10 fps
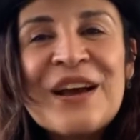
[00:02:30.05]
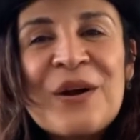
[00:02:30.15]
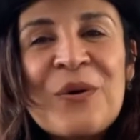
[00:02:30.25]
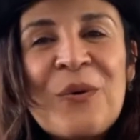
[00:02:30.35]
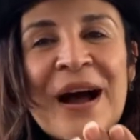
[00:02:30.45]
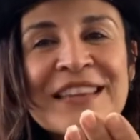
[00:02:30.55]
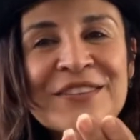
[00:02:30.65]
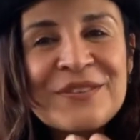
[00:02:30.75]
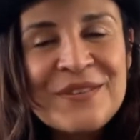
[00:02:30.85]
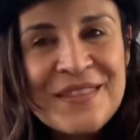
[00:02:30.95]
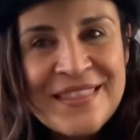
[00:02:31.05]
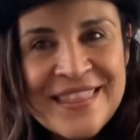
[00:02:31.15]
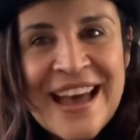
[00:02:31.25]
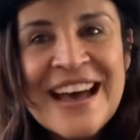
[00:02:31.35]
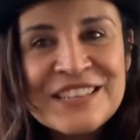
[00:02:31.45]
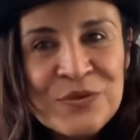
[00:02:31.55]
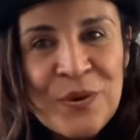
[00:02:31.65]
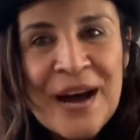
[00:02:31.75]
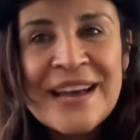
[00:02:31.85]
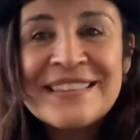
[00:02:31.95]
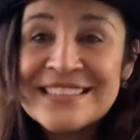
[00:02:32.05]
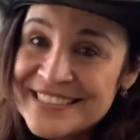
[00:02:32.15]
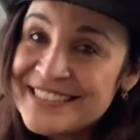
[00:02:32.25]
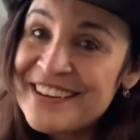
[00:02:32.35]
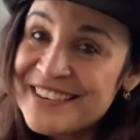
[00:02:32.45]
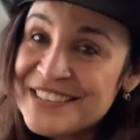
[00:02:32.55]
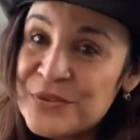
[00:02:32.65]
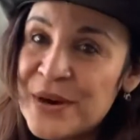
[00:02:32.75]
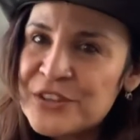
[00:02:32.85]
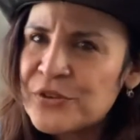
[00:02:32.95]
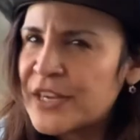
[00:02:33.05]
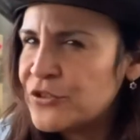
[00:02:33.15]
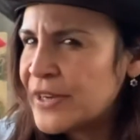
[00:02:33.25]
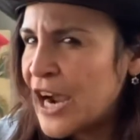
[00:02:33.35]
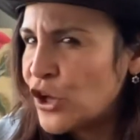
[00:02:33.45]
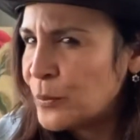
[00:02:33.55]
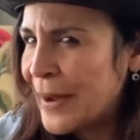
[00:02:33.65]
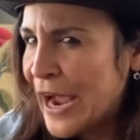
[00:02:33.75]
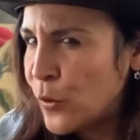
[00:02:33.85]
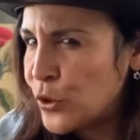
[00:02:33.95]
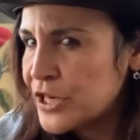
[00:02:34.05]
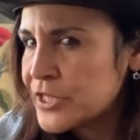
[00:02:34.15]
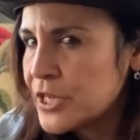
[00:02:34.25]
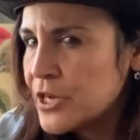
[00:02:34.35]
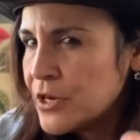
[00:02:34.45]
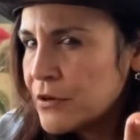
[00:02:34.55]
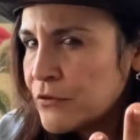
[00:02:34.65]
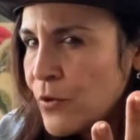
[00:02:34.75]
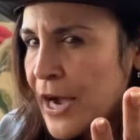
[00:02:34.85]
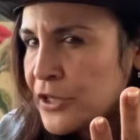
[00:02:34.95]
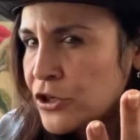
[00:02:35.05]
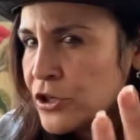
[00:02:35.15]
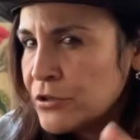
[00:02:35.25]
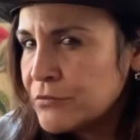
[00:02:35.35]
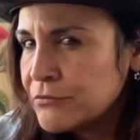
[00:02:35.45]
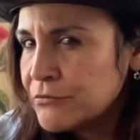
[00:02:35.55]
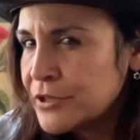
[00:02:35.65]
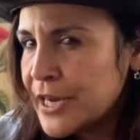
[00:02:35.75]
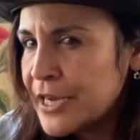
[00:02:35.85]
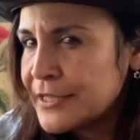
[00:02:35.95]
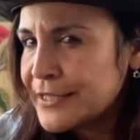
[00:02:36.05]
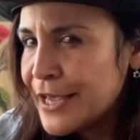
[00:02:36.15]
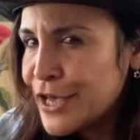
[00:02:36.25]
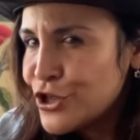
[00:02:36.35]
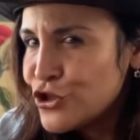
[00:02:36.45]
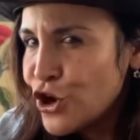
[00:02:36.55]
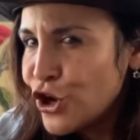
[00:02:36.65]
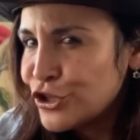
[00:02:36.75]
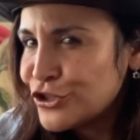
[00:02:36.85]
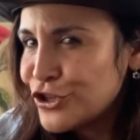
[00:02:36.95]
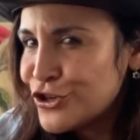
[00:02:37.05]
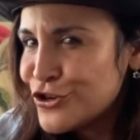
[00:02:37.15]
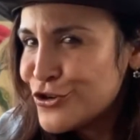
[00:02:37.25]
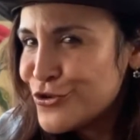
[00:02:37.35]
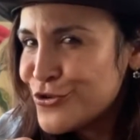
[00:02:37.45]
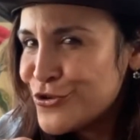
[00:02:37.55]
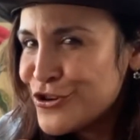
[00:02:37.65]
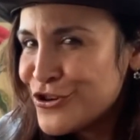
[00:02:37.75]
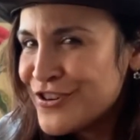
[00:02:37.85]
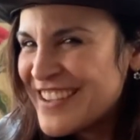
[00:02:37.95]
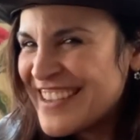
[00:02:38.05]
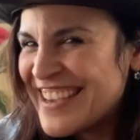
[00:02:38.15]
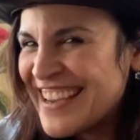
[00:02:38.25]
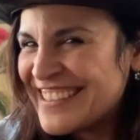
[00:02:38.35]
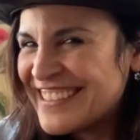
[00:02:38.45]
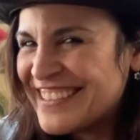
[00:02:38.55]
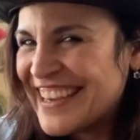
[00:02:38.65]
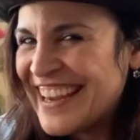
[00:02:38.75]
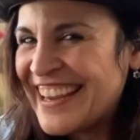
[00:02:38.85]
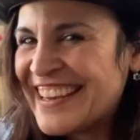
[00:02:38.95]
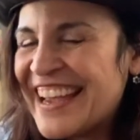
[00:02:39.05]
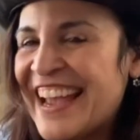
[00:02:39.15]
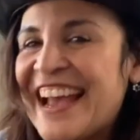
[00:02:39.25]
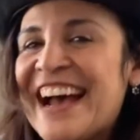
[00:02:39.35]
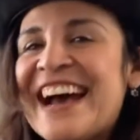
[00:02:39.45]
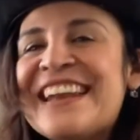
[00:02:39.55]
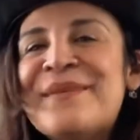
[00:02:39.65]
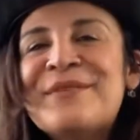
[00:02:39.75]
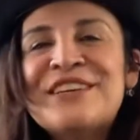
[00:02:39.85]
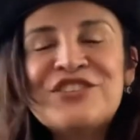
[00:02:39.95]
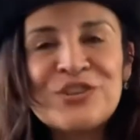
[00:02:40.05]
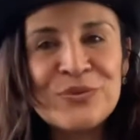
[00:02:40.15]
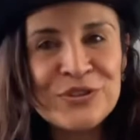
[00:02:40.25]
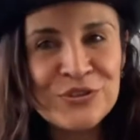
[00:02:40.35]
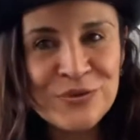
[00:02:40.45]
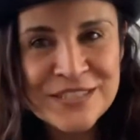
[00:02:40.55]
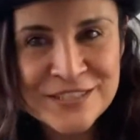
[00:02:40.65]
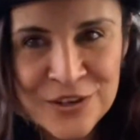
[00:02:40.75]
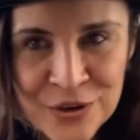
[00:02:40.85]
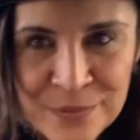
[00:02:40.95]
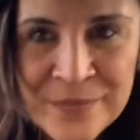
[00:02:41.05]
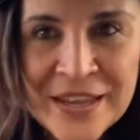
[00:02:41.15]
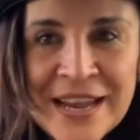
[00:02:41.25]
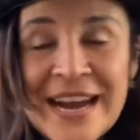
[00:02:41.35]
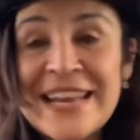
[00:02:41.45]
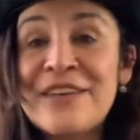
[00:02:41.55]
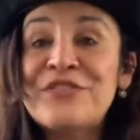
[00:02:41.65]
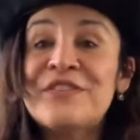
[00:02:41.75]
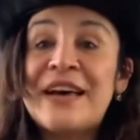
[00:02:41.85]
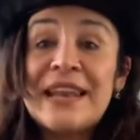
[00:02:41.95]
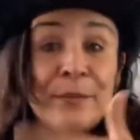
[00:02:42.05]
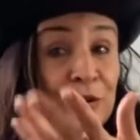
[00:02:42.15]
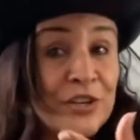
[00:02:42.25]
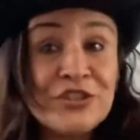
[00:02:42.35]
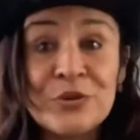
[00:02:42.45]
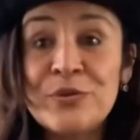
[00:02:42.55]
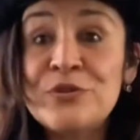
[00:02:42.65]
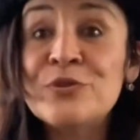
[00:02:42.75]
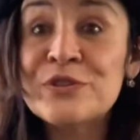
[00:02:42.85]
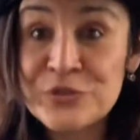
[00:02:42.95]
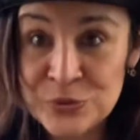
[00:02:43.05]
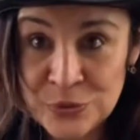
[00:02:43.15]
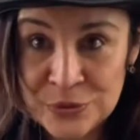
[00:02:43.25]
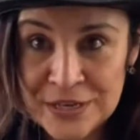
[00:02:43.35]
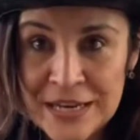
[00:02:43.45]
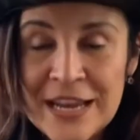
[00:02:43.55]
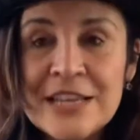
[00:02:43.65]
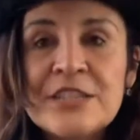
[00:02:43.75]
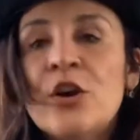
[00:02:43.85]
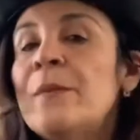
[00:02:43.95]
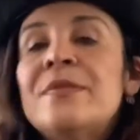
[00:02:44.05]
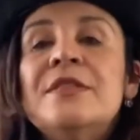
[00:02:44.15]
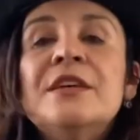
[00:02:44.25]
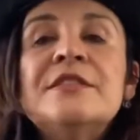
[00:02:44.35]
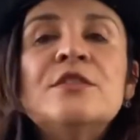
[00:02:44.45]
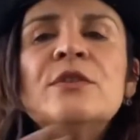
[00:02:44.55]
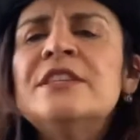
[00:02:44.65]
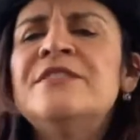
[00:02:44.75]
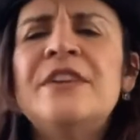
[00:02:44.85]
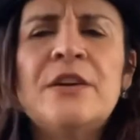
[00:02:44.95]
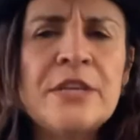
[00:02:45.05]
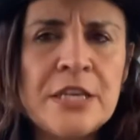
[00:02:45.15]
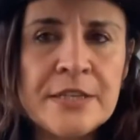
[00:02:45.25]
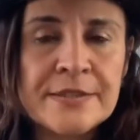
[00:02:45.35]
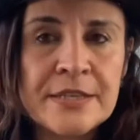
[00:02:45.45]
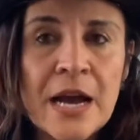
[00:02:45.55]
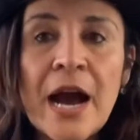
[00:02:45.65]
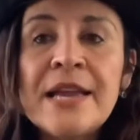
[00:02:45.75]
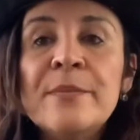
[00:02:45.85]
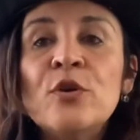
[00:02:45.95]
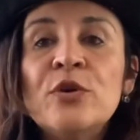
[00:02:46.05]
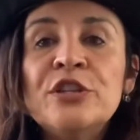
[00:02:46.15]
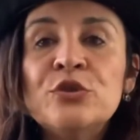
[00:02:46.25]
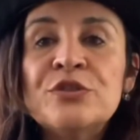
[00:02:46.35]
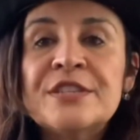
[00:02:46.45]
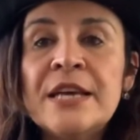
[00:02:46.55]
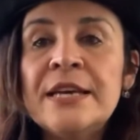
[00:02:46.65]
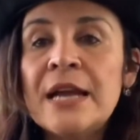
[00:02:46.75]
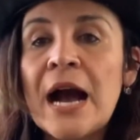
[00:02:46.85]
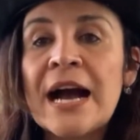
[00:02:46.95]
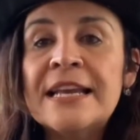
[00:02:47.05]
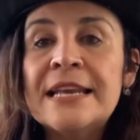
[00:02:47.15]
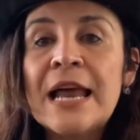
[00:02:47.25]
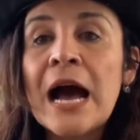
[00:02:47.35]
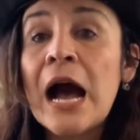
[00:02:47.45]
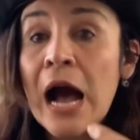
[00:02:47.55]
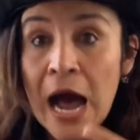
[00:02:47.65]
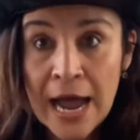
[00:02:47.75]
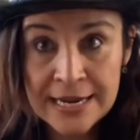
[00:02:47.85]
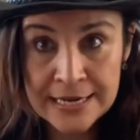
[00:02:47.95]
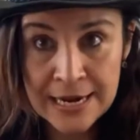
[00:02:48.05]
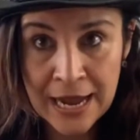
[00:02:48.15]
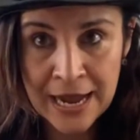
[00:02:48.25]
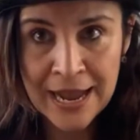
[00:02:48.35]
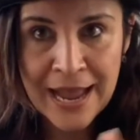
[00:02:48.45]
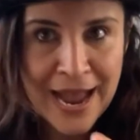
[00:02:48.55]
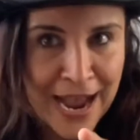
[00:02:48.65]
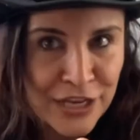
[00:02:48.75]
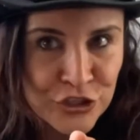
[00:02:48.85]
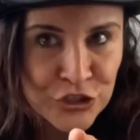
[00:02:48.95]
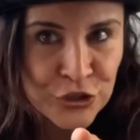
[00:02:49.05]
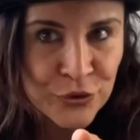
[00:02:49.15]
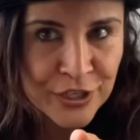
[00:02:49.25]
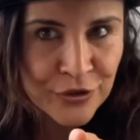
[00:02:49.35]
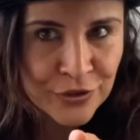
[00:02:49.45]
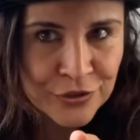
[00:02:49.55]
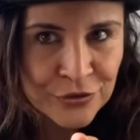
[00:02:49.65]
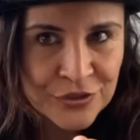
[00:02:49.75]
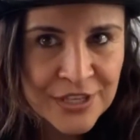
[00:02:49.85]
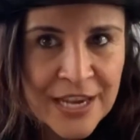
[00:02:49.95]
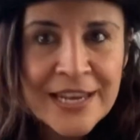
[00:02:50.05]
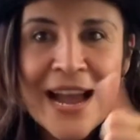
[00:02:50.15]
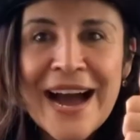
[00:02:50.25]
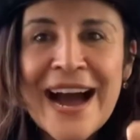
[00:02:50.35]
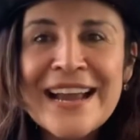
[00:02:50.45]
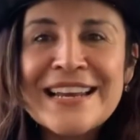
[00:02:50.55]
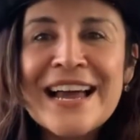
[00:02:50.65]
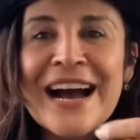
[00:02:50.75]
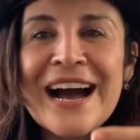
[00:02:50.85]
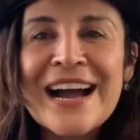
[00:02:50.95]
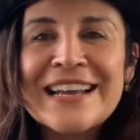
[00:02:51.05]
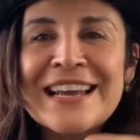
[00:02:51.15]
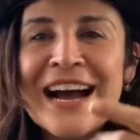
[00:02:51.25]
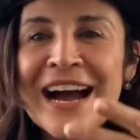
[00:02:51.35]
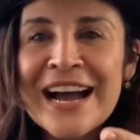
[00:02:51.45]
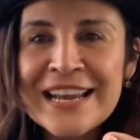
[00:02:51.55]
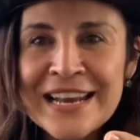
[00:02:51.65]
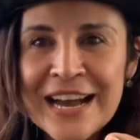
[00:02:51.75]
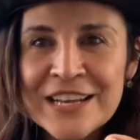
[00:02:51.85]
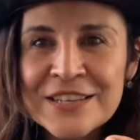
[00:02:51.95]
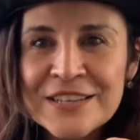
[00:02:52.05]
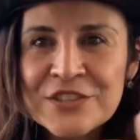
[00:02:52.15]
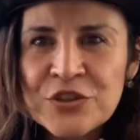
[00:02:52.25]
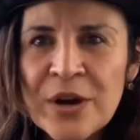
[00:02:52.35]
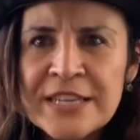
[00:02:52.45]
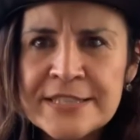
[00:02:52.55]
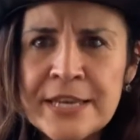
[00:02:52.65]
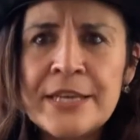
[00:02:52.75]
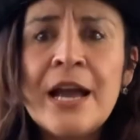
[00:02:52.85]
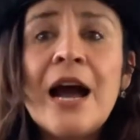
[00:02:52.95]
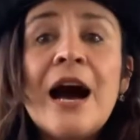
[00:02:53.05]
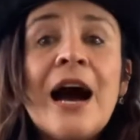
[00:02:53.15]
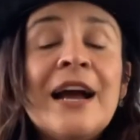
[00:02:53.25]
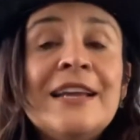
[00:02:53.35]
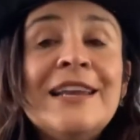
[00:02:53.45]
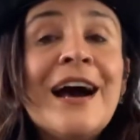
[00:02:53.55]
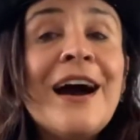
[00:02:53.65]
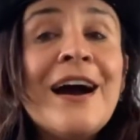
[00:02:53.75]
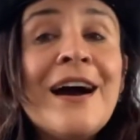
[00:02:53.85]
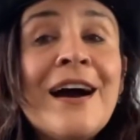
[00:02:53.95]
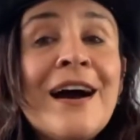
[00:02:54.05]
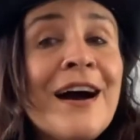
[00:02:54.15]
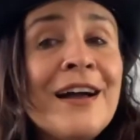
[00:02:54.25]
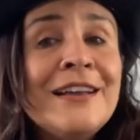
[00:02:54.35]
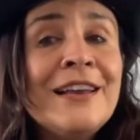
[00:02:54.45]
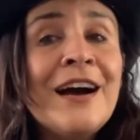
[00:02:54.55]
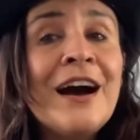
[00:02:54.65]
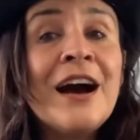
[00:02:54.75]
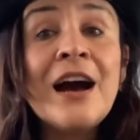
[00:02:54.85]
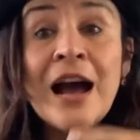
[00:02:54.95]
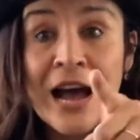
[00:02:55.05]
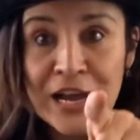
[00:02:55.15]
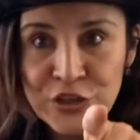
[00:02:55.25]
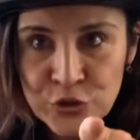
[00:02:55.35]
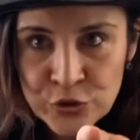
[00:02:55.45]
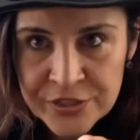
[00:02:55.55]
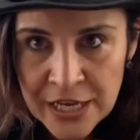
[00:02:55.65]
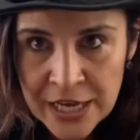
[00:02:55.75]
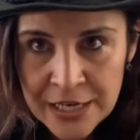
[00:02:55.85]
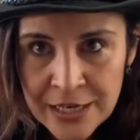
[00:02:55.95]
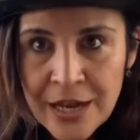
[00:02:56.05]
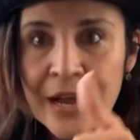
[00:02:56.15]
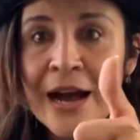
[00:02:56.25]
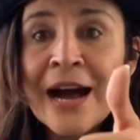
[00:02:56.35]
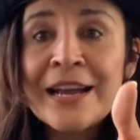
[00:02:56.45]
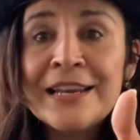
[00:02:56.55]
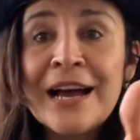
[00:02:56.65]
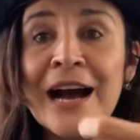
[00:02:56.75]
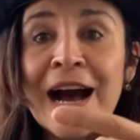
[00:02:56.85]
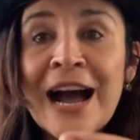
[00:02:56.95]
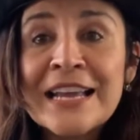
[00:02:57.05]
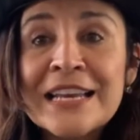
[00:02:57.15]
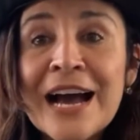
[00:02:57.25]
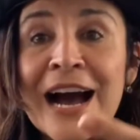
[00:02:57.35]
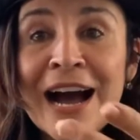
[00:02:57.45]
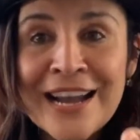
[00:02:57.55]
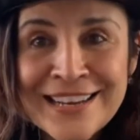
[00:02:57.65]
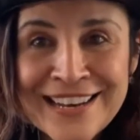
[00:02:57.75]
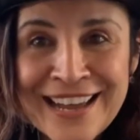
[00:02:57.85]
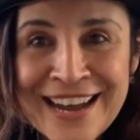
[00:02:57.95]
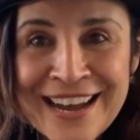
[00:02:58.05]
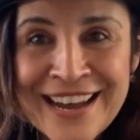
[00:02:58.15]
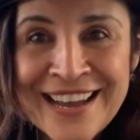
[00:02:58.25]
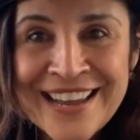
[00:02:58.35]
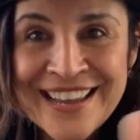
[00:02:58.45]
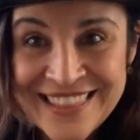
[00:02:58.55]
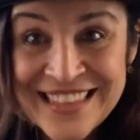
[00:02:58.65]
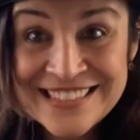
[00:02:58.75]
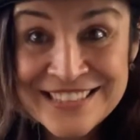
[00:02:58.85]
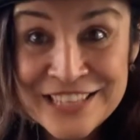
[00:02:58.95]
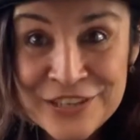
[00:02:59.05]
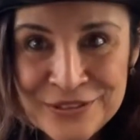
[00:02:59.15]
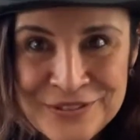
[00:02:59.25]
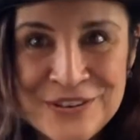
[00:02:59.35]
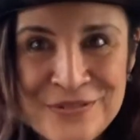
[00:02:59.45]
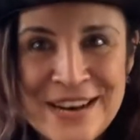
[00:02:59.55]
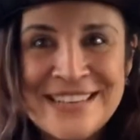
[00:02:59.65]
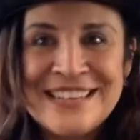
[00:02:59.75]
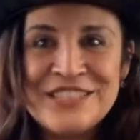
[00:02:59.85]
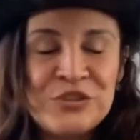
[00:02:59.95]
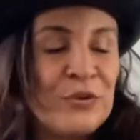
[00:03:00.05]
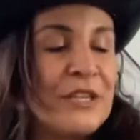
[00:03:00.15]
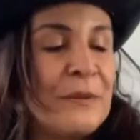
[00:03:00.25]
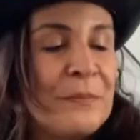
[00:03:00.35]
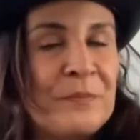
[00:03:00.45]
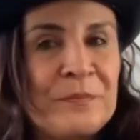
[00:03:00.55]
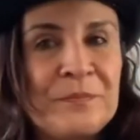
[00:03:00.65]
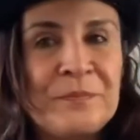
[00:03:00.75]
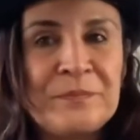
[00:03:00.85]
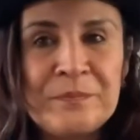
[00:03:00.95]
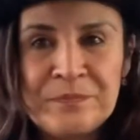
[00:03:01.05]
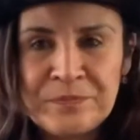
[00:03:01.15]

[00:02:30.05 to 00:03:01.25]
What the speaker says: 4. That's why this guitar is cuatro. Can you count backwards? 4, 3, 2, 1. Yes, you can. And I'm going to share with you a song, and after that, I'm going to share with you a story. So this song is very easy. I am going to say Ayla, Ayla, and you are going to say Ayla, Ayla, Ayla. So I say Ayla, Ayla, and you say Ayla, Ayla, Ayla. That's the deal. All right, let's do it. Ayla,